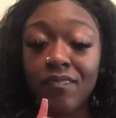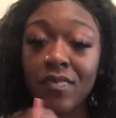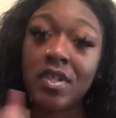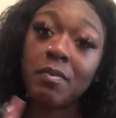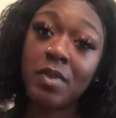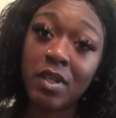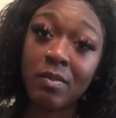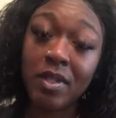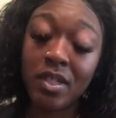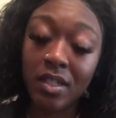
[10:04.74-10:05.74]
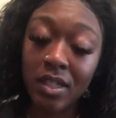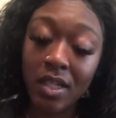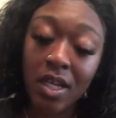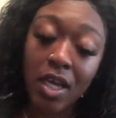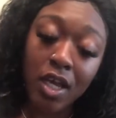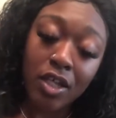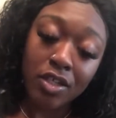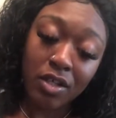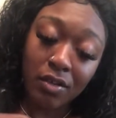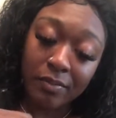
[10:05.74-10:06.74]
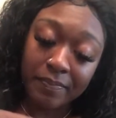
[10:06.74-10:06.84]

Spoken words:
something to be good. So,